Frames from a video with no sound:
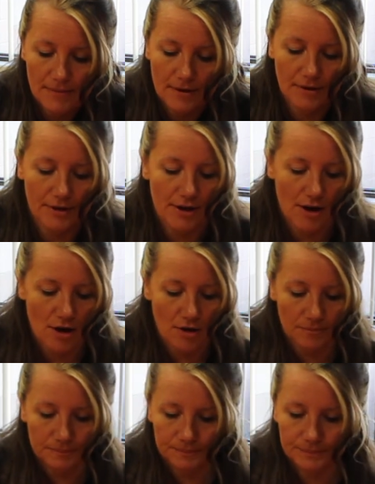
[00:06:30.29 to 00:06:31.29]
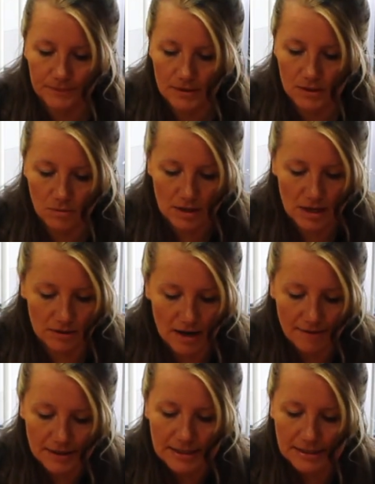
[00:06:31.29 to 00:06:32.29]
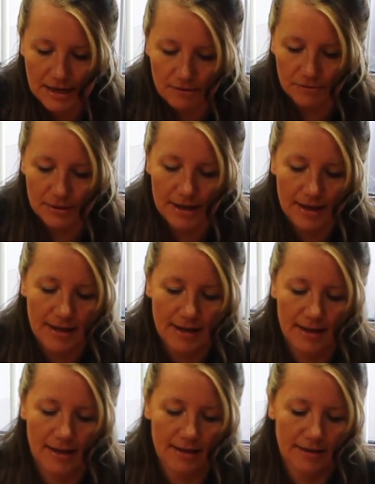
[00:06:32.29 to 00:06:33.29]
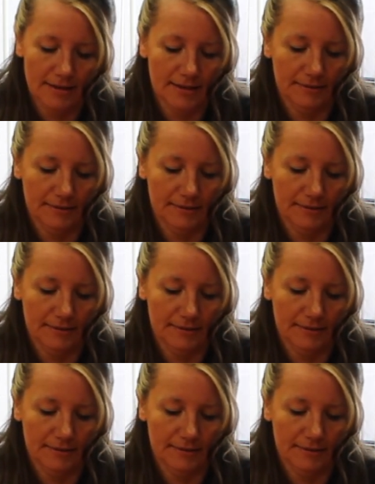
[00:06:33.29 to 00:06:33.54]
There you go. So what color haven't I done yet? Red.